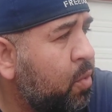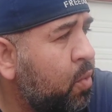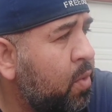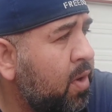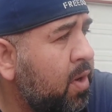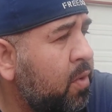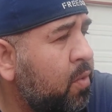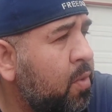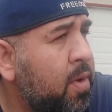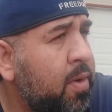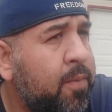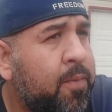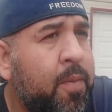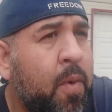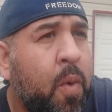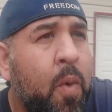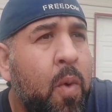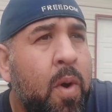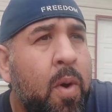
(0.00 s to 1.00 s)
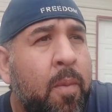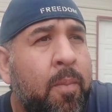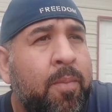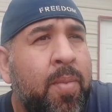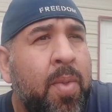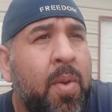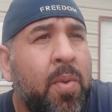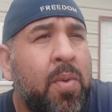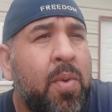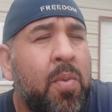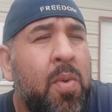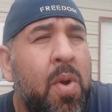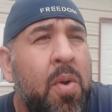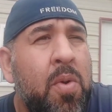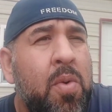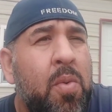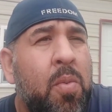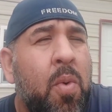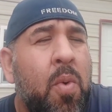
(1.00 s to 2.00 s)
2024, on the
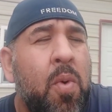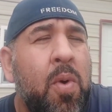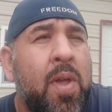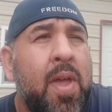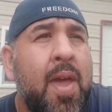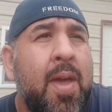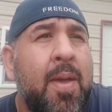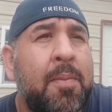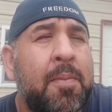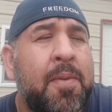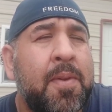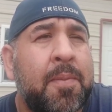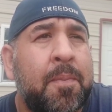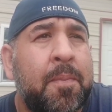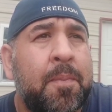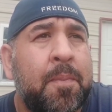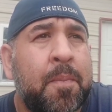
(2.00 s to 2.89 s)
road to war games.